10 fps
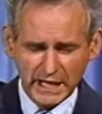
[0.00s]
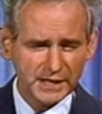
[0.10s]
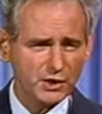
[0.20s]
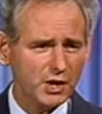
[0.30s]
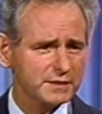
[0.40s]

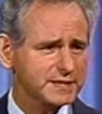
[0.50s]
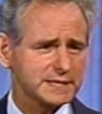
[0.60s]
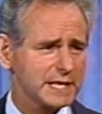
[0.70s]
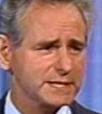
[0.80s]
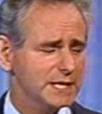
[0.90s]
And they're all, she
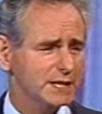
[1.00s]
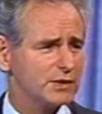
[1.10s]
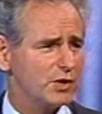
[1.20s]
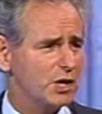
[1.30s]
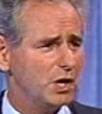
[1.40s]
says,
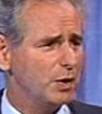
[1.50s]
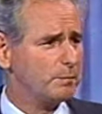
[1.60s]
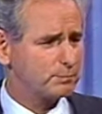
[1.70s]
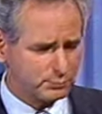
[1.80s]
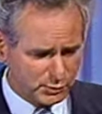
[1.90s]
they're all
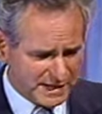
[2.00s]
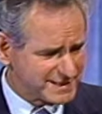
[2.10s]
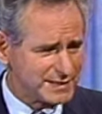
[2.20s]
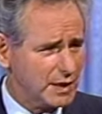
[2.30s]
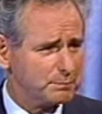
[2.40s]

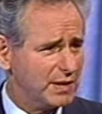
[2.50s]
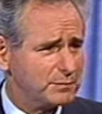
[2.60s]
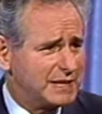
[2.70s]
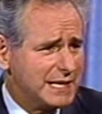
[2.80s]
pressing up on me.